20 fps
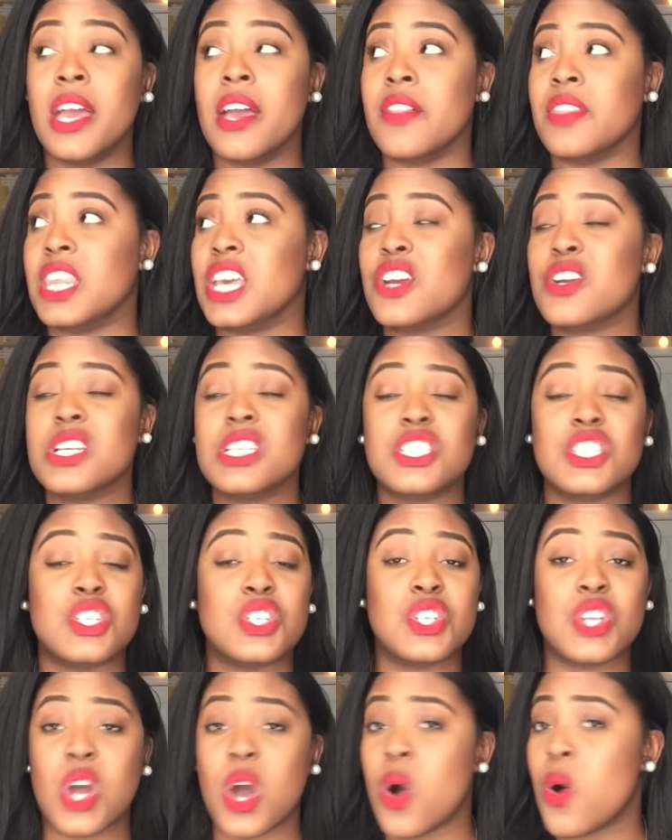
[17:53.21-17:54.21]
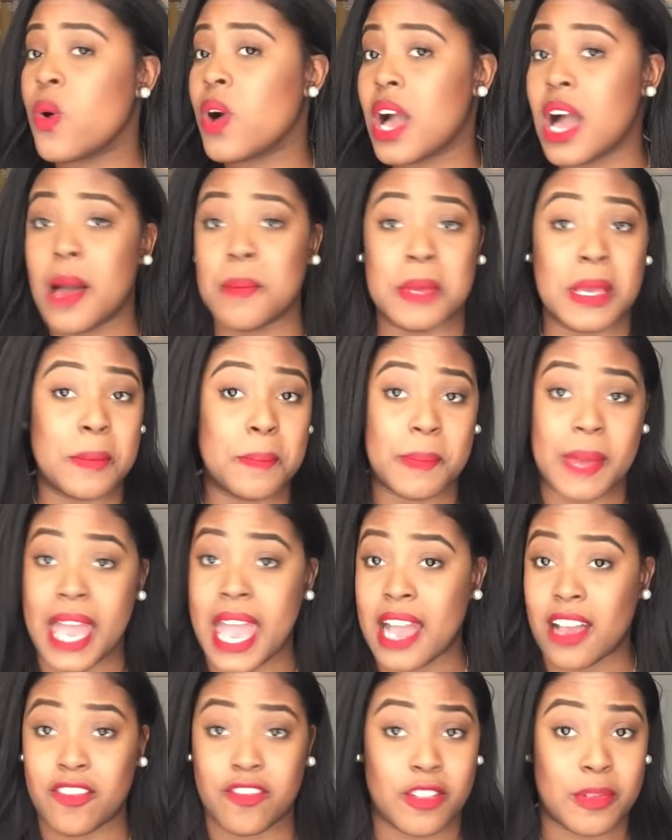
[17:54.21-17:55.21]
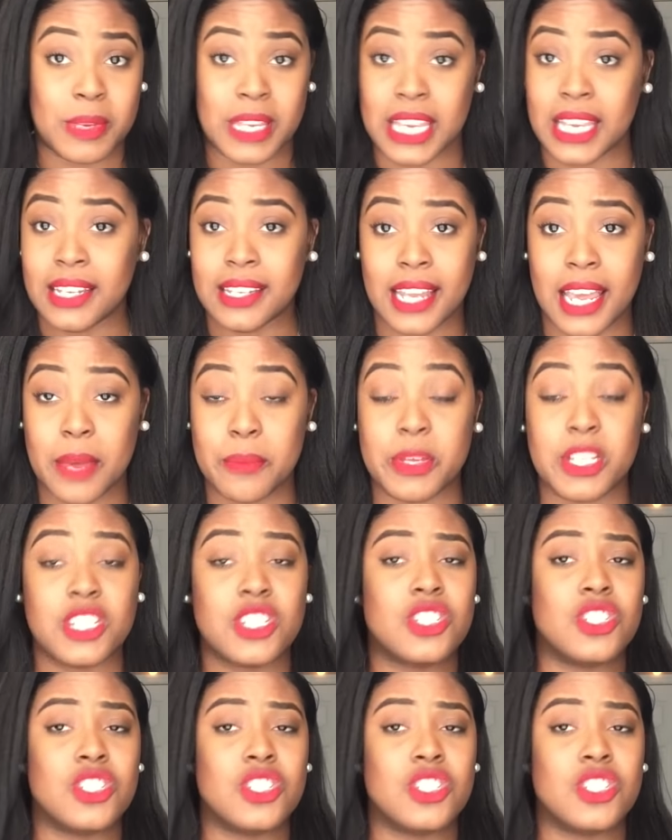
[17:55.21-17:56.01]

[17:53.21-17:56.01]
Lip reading: There is no coming back from heat damage.